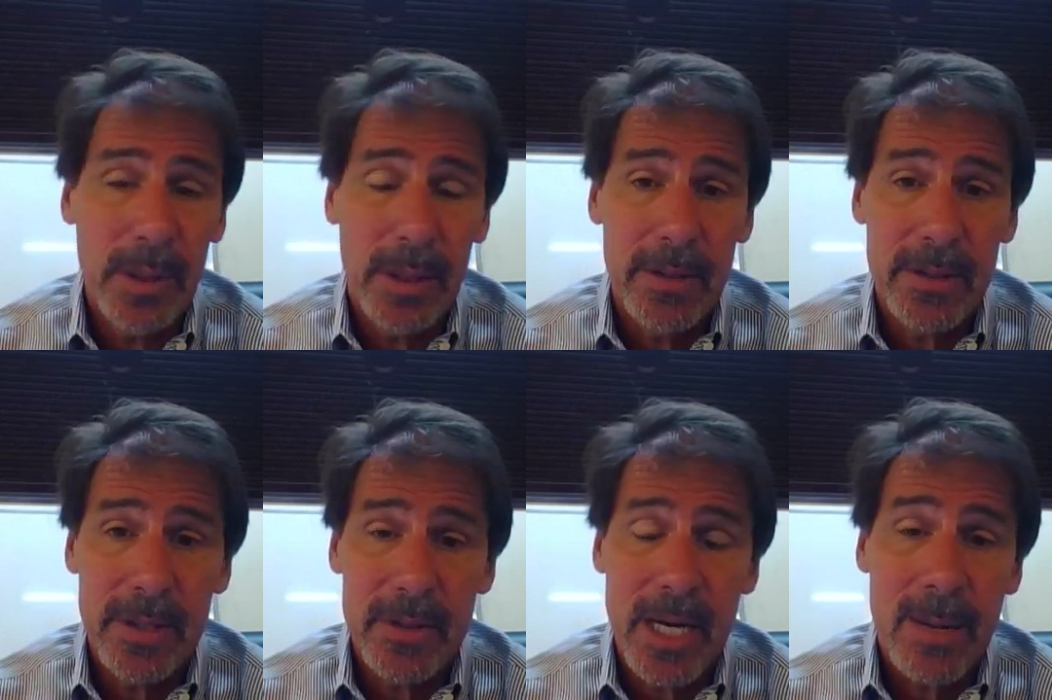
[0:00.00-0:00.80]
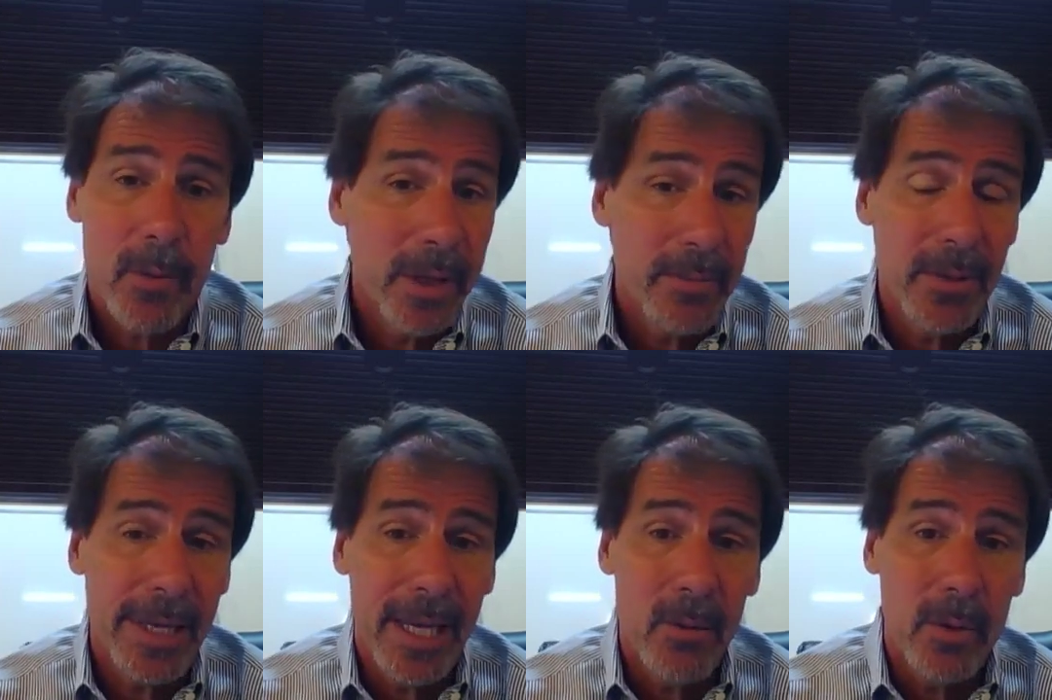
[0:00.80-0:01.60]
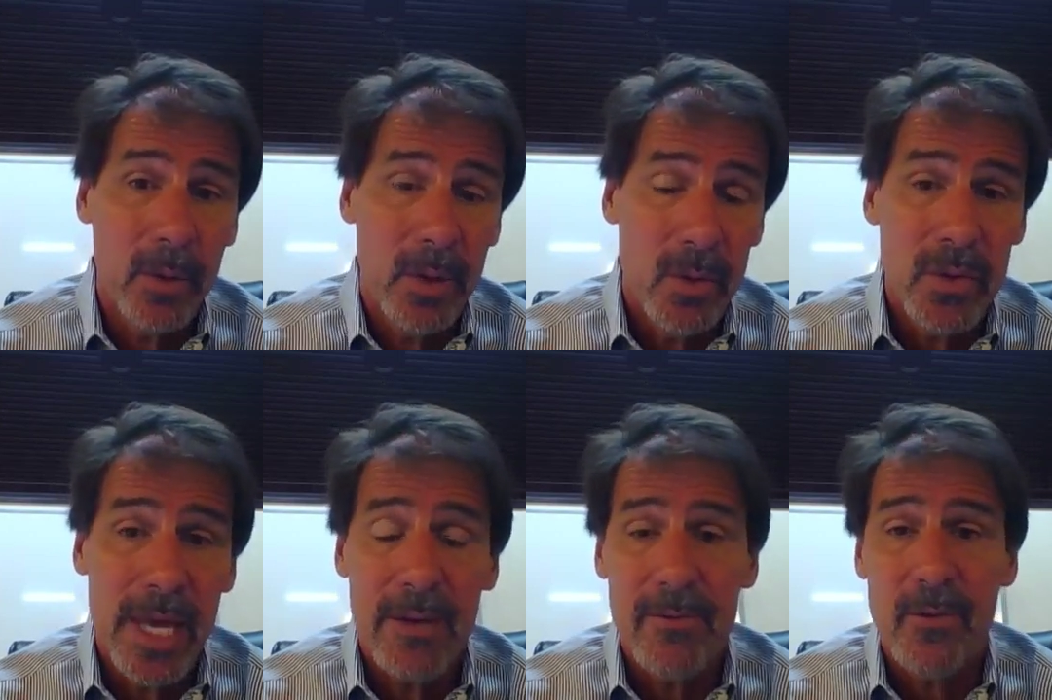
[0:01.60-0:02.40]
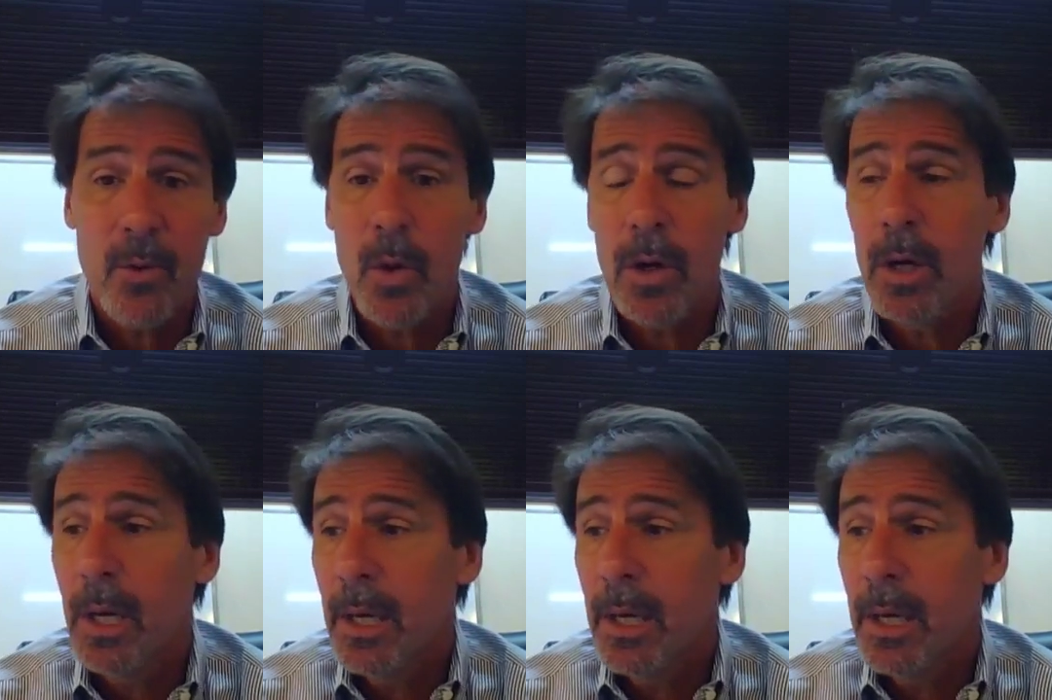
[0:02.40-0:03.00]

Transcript: a sales and operating plan? What do we use that for?